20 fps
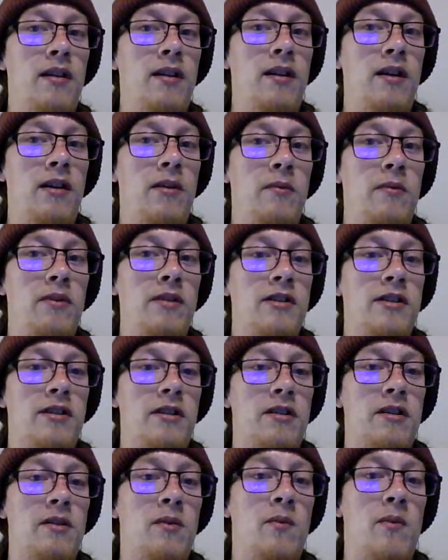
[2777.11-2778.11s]
It was
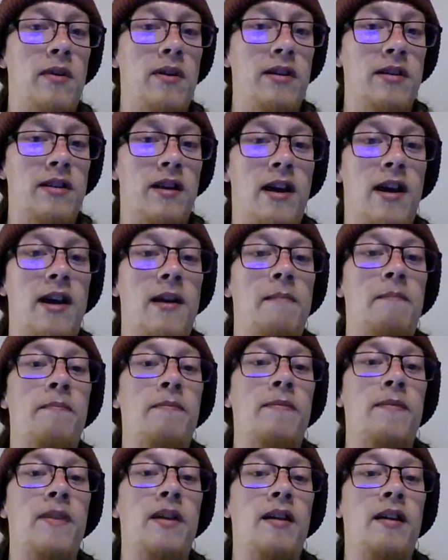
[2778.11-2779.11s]
one time
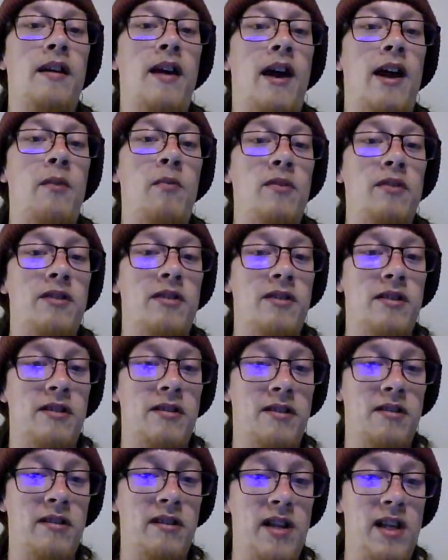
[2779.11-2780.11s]
I was
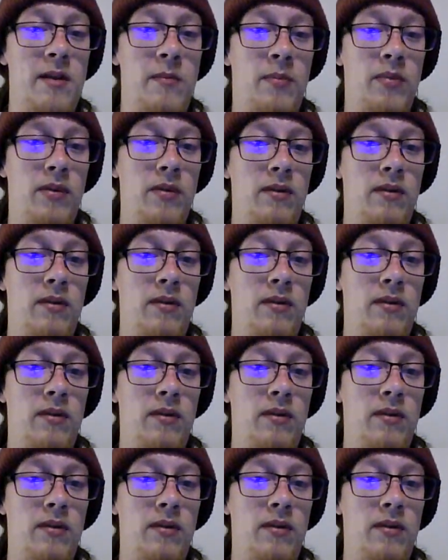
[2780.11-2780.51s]
asleep,